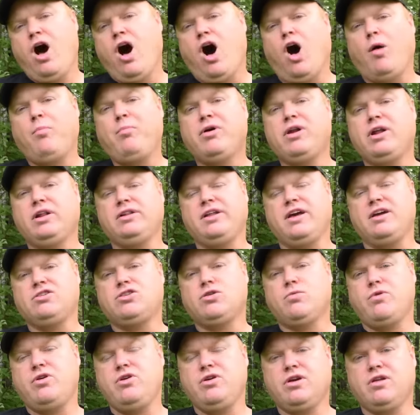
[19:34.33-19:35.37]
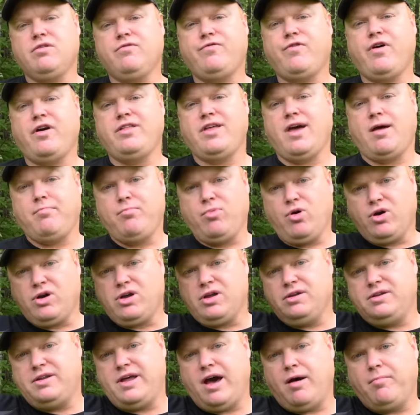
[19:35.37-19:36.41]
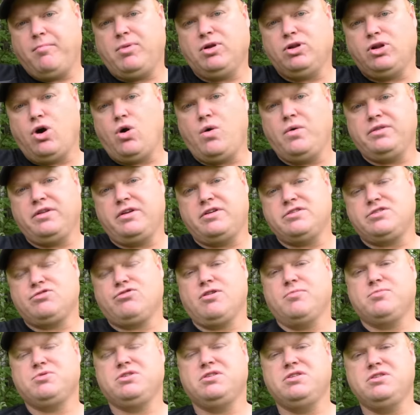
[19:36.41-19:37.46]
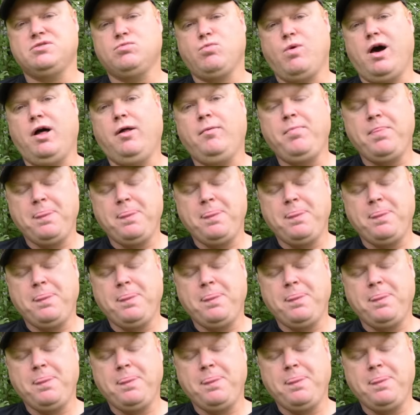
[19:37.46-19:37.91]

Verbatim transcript: I'll put a link to where you can find that book down below in the description as well.